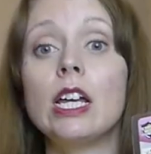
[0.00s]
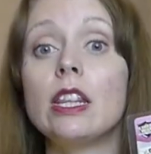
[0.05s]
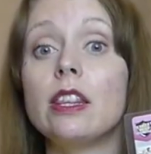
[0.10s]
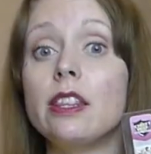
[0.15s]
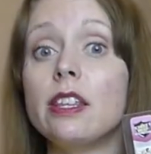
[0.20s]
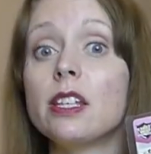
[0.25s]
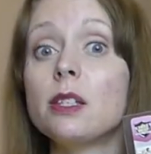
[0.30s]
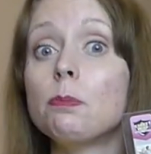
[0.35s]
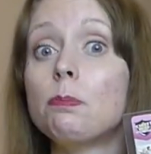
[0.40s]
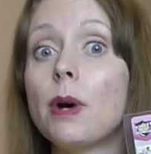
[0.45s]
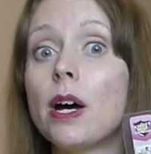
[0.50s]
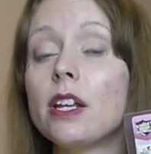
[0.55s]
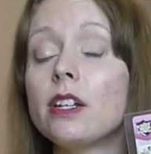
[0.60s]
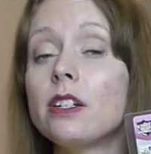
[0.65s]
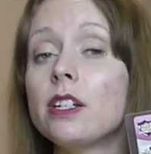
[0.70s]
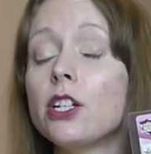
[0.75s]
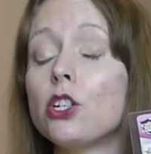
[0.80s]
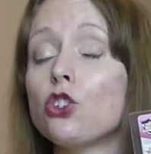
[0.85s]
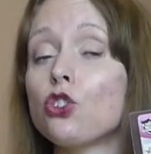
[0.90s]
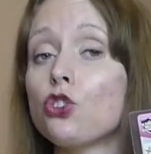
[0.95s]
This
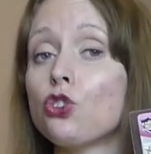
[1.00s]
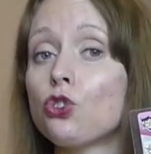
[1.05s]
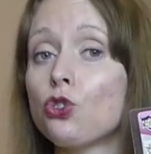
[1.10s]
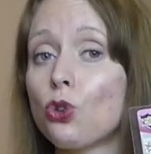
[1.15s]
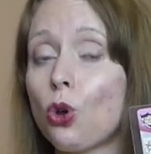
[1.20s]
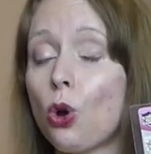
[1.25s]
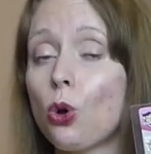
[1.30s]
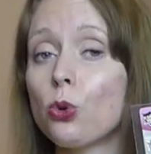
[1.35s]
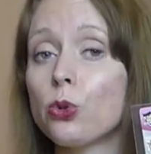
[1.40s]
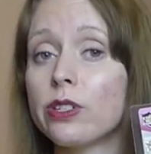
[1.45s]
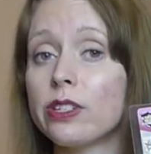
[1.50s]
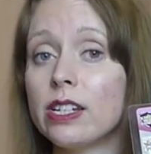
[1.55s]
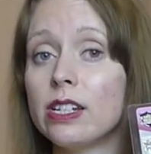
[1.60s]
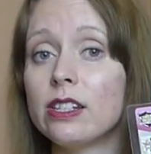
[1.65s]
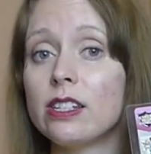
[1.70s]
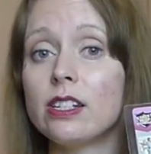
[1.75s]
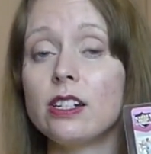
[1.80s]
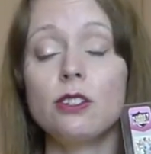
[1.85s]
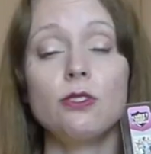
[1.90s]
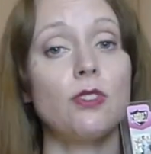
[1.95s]
button is so
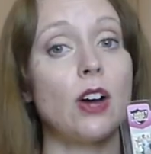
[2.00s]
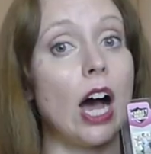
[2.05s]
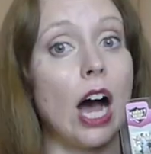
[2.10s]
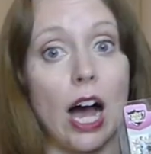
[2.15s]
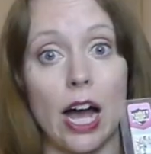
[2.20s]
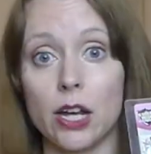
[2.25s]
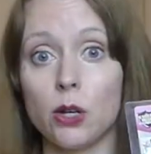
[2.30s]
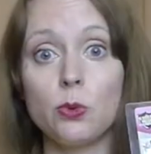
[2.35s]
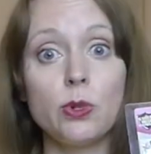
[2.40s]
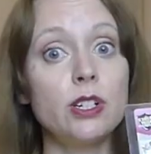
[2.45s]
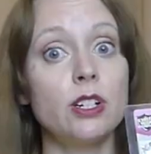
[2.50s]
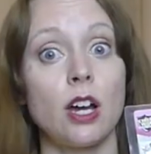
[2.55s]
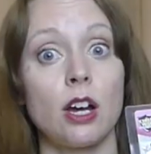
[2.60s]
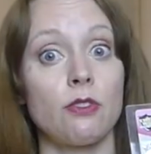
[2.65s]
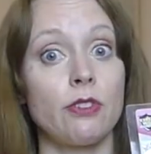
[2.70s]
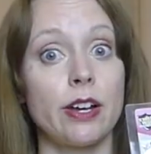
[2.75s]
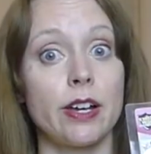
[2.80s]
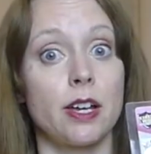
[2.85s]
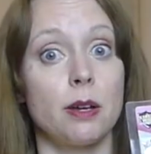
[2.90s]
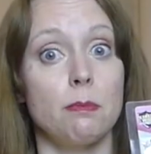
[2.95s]
sensitive, I would
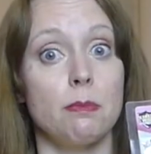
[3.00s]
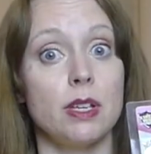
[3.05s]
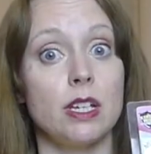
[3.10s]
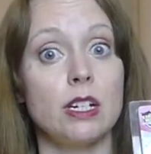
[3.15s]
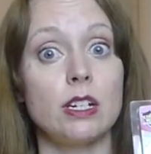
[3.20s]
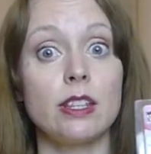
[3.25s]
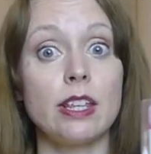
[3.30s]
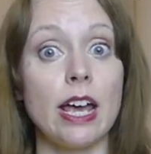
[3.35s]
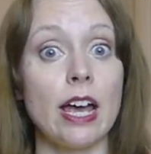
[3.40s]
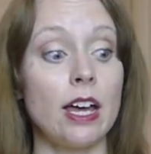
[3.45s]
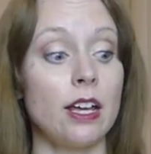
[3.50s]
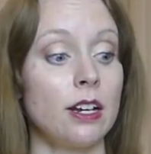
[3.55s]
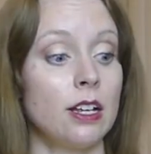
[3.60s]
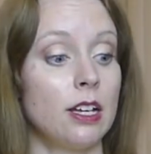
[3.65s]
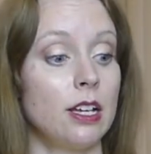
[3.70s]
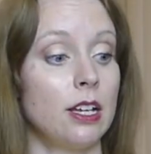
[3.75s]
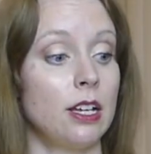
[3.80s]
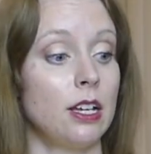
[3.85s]
not recommend that,